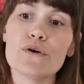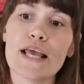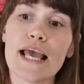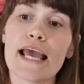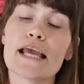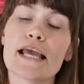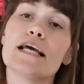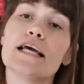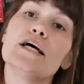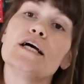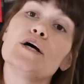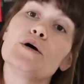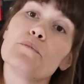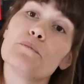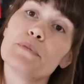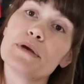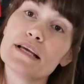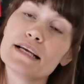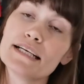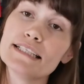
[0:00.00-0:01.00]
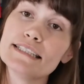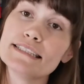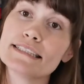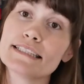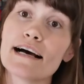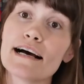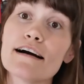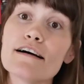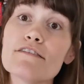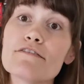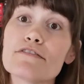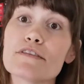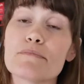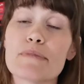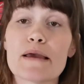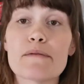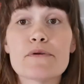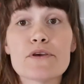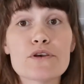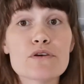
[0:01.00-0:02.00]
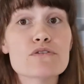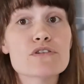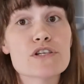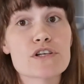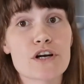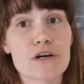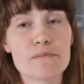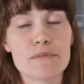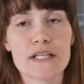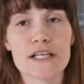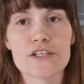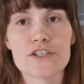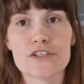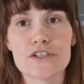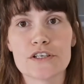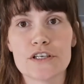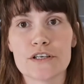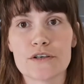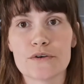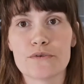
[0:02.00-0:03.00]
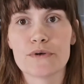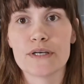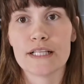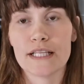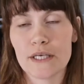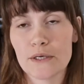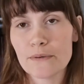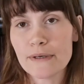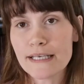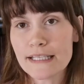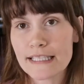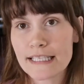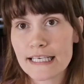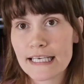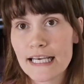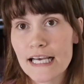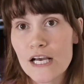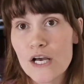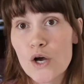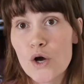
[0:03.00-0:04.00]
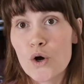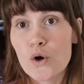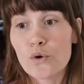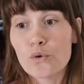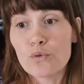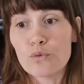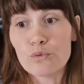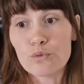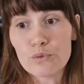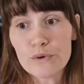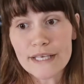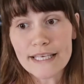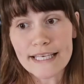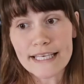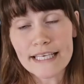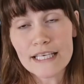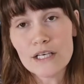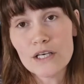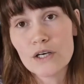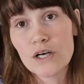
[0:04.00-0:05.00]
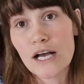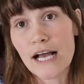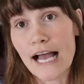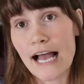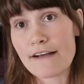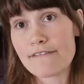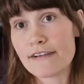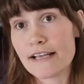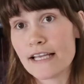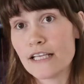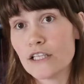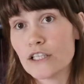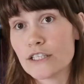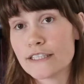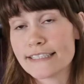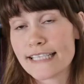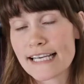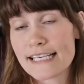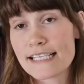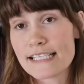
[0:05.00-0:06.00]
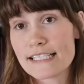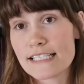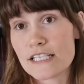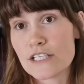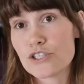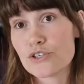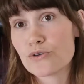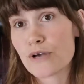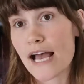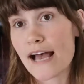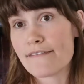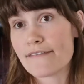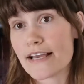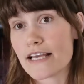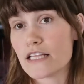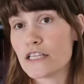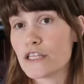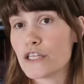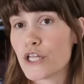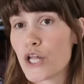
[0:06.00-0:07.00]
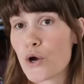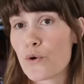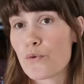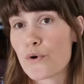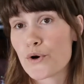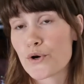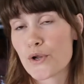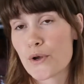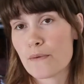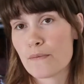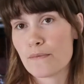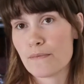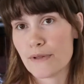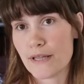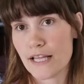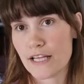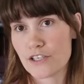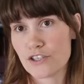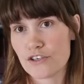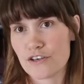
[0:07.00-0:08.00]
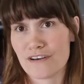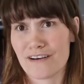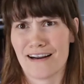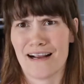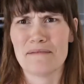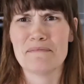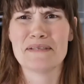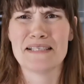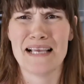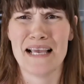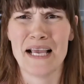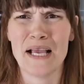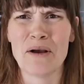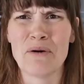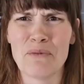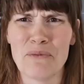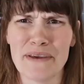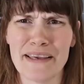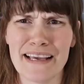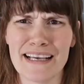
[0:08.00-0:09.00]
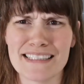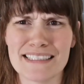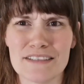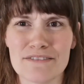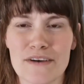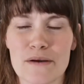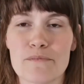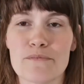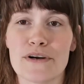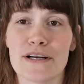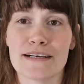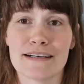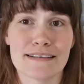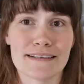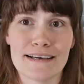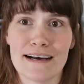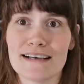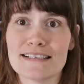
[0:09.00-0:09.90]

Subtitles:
Okay, because of the baby using our blood sugar really quickly, we have a tendency to have a lowered blood sugar. I'm saying we as if I'm pregnant.